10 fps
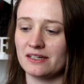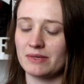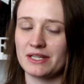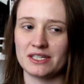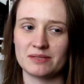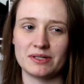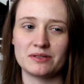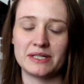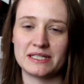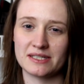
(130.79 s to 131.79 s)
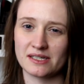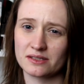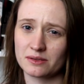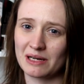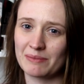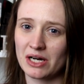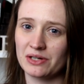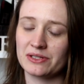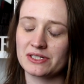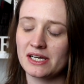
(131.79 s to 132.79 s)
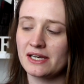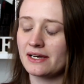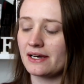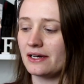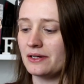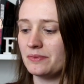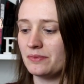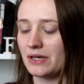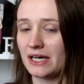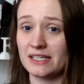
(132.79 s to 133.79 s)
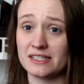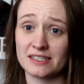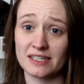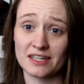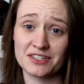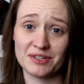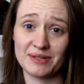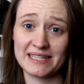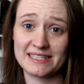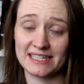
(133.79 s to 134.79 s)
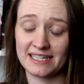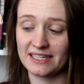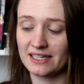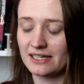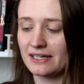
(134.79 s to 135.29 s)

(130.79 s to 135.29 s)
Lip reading: I think it's about 26 square miles, and it's attached to Italy.